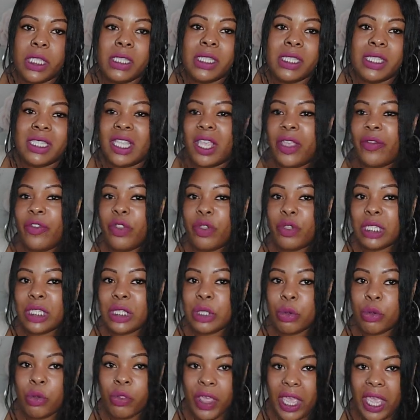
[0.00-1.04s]
to see if you're
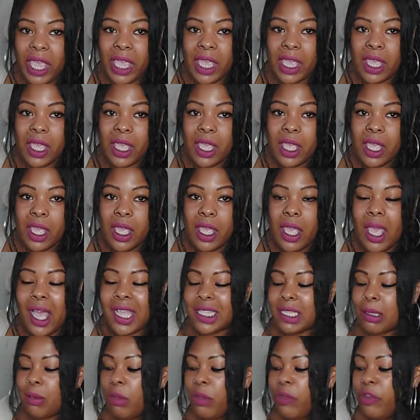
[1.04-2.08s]
still there.
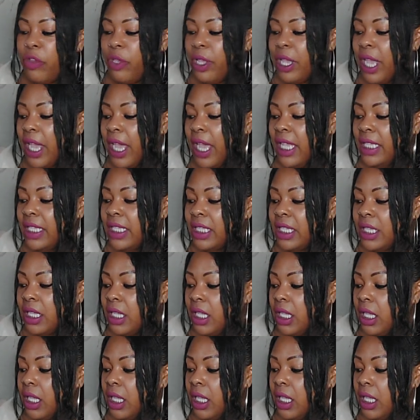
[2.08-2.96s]
And some of you guys